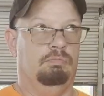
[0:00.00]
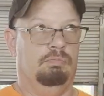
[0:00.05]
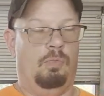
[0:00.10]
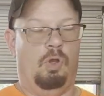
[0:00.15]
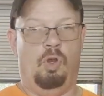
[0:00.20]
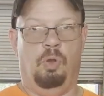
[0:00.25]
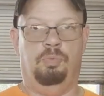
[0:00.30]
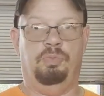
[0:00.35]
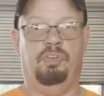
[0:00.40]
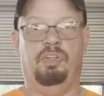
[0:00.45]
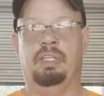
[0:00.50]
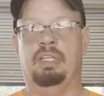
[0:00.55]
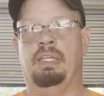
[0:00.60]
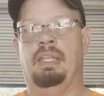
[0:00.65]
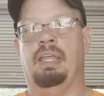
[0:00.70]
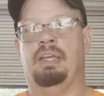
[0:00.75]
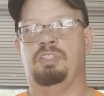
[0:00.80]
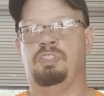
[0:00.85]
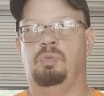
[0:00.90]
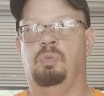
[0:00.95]
hopefully in the
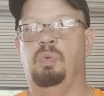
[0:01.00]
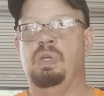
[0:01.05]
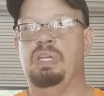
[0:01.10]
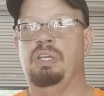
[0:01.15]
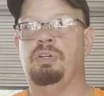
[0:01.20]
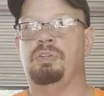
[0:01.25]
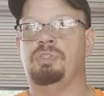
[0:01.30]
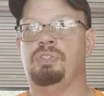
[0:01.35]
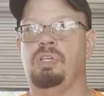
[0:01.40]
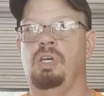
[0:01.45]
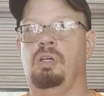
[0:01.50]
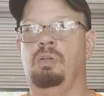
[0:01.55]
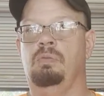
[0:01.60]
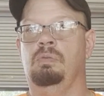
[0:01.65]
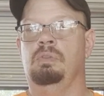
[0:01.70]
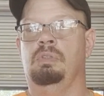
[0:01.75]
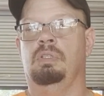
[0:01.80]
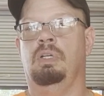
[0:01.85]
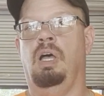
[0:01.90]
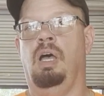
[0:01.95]
next week or so,
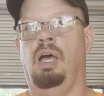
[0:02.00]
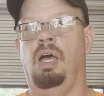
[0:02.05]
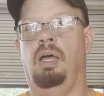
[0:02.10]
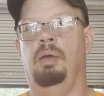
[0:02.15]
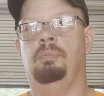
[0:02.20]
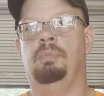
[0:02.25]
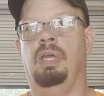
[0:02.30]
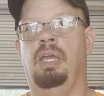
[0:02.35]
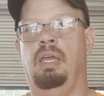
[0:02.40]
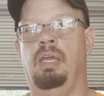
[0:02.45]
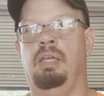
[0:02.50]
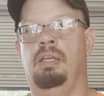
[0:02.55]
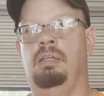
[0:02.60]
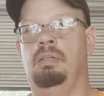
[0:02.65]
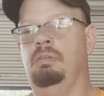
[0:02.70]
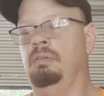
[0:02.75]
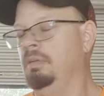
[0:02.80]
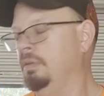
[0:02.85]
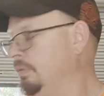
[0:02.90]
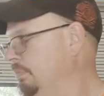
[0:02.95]

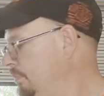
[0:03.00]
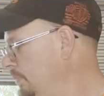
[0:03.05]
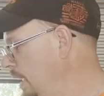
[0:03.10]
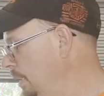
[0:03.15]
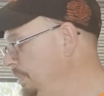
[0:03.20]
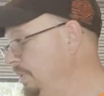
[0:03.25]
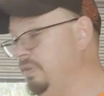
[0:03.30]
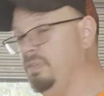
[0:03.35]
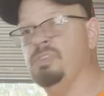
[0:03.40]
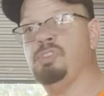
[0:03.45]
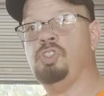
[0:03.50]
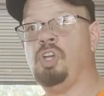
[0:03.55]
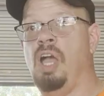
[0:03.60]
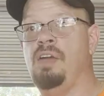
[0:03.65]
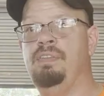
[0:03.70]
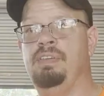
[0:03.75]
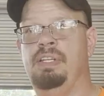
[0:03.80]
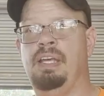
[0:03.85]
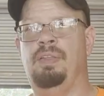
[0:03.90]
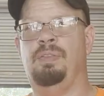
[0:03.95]
and maybe even
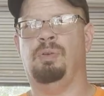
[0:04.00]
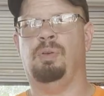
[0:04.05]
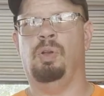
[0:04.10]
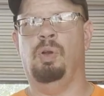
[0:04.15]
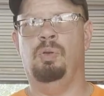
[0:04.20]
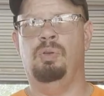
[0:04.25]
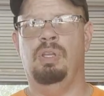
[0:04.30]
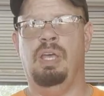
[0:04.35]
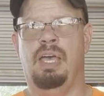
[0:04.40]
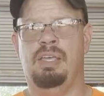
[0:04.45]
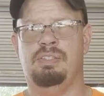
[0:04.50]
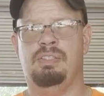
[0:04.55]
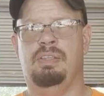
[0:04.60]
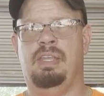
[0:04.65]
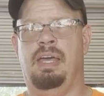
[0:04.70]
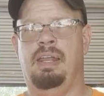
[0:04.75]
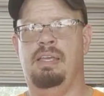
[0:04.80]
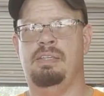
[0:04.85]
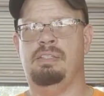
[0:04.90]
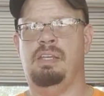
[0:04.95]
drive it down the road.
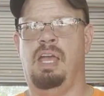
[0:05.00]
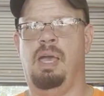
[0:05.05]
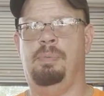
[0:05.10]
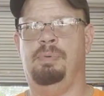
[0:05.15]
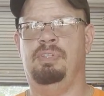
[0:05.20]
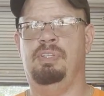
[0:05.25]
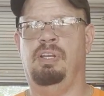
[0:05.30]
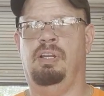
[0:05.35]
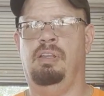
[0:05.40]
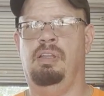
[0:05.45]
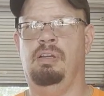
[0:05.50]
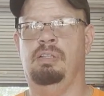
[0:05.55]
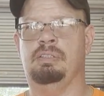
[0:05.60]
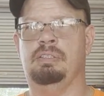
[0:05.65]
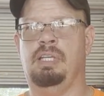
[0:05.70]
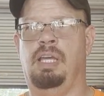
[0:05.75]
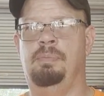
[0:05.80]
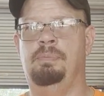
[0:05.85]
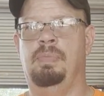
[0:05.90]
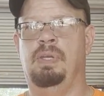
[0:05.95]
That hasn't happened in a long
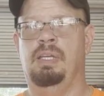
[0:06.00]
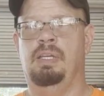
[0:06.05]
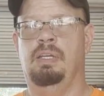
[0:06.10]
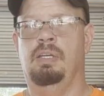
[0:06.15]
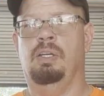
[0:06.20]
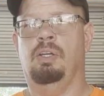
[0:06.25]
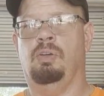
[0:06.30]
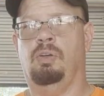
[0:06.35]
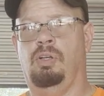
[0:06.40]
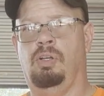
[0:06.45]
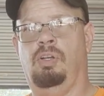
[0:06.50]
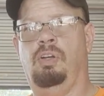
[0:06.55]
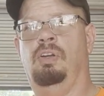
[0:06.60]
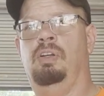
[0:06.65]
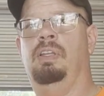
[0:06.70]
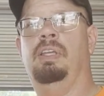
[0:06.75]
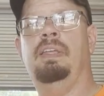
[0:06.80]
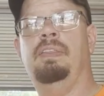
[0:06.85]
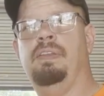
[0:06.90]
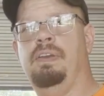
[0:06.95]
time.
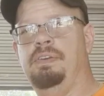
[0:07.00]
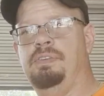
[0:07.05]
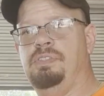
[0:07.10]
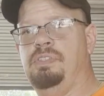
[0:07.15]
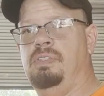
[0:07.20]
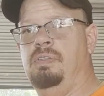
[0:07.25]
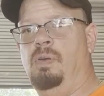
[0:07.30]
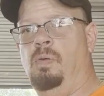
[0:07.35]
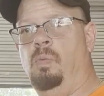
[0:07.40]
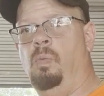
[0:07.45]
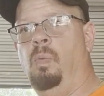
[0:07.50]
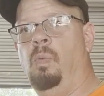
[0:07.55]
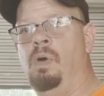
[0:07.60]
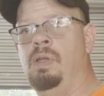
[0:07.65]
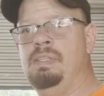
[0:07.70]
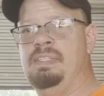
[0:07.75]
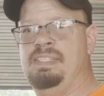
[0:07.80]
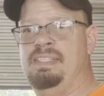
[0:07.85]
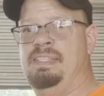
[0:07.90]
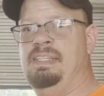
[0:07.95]
Currently, there's
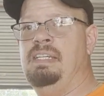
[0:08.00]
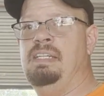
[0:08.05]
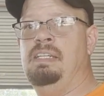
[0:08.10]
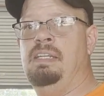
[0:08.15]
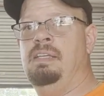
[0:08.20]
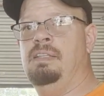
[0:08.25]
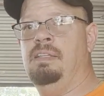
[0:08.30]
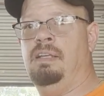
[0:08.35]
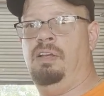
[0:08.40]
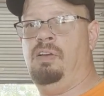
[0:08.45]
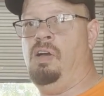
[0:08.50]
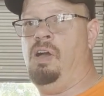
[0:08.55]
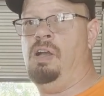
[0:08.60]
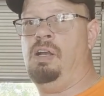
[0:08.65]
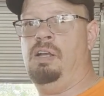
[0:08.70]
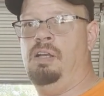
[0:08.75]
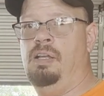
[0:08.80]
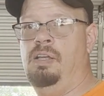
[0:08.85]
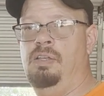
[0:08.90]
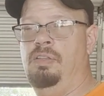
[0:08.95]
one seat in the
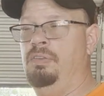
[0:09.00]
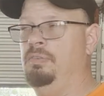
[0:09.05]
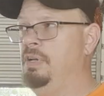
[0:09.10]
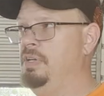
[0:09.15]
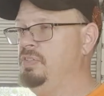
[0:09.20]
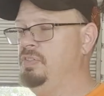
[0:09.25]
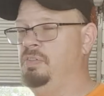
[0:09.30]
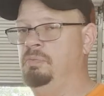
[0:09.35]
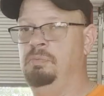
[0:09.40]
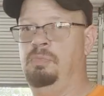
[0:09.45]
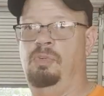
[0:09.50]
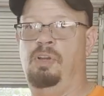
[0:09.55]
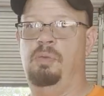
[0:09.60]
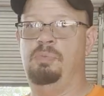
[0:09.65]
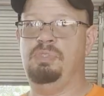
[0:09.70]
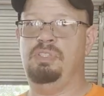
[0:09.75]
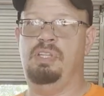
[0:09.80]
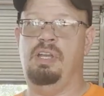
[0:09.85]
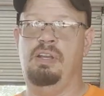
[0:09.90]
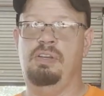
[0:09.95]
car. The rest of them are
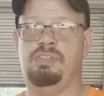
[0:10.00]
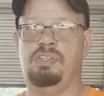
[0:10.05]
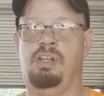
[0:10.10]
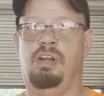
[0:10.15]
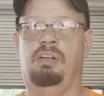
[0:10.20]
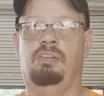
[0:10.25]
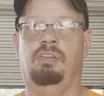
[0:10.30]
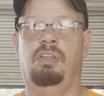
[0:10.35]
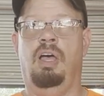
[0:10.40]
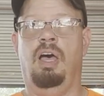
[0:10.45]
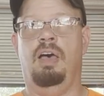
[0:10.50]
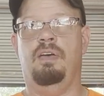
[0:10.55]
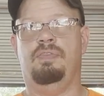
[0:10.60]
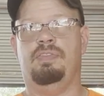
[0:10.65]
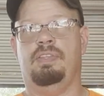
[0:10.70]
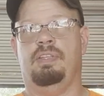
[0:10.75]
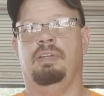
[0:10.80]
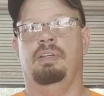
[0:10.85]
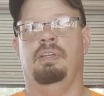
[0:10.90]
upstairs in our loft.